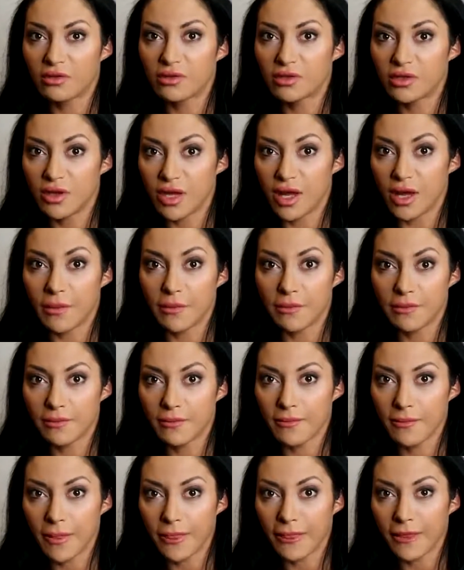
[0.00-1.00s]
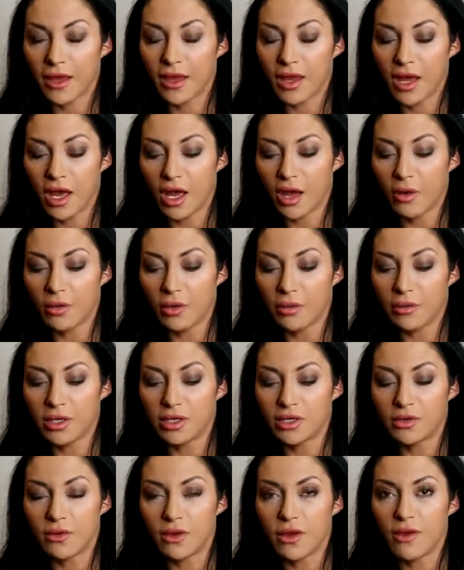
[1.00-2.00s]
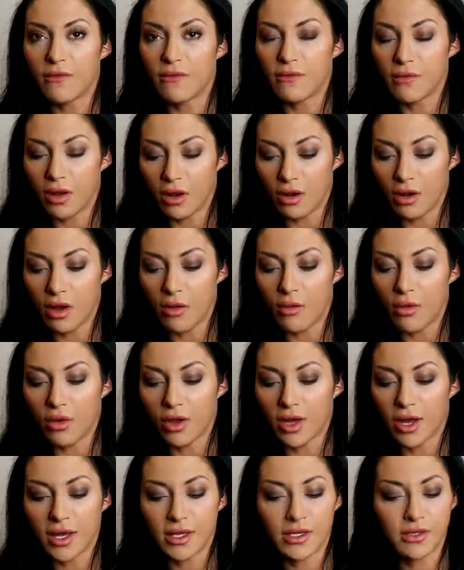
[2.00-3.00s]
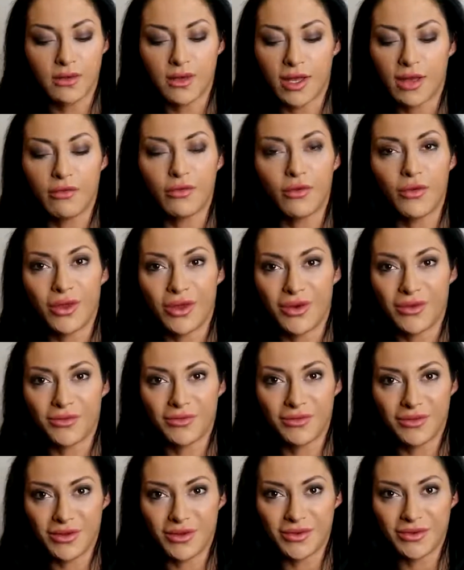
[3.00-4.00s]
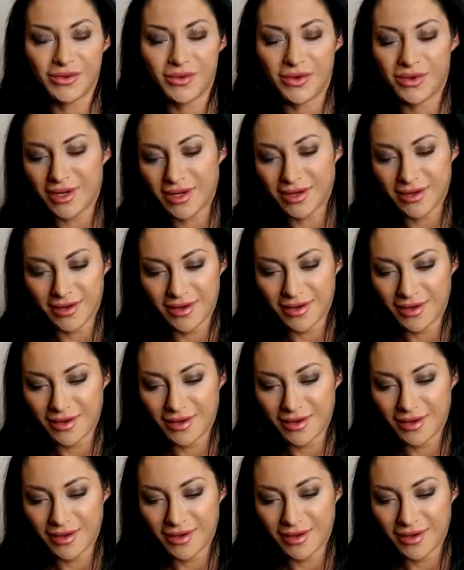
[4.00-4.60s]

So yeah, I will be doing a lot more guides on that for you, don't worry.